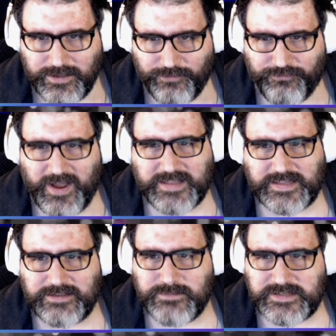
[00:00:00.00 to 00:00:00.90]

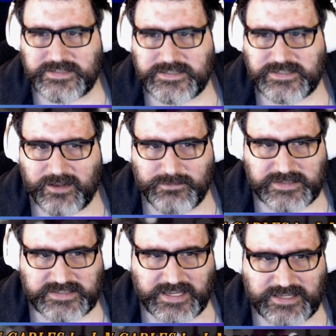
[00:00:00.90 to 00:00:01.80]
Finally, Mrs. Thomas
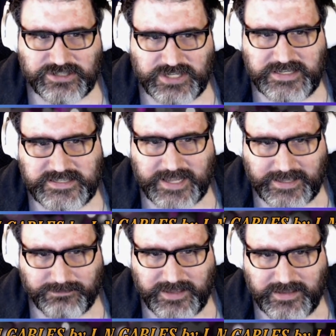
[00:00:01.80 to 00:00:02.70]
said she'd
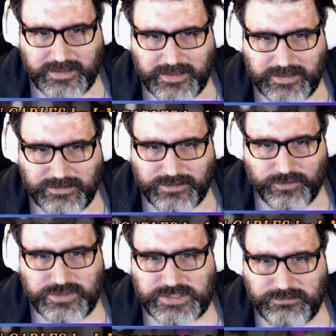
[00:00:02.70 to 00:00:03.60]
take me,
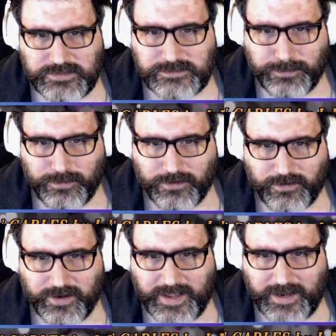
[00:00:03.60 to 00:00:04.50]
though she was poor
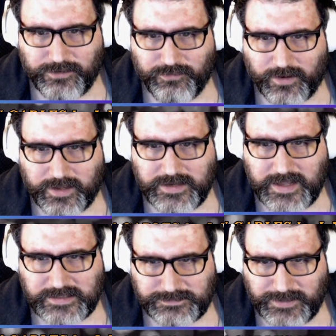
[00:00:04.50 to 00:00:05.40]
and had a drunken
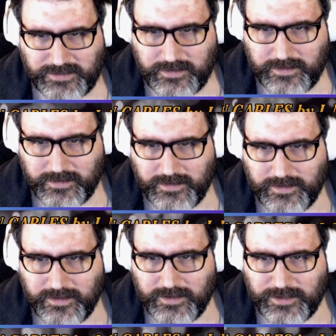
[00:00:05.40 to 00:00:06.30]
husband.
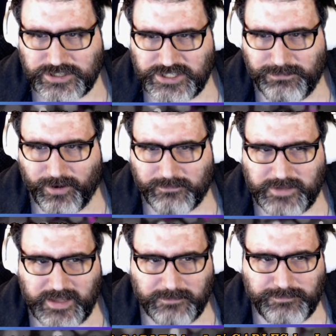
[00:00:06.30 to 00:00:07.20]
She brought
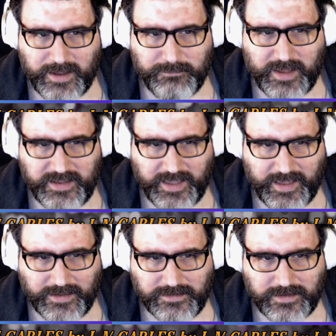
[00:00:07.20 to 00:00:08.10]
me up by my
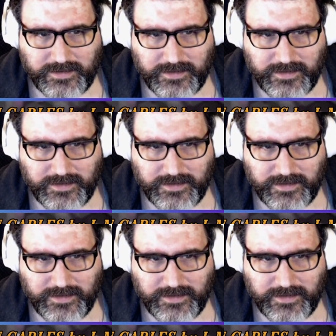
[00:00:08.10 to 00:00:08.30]
hand.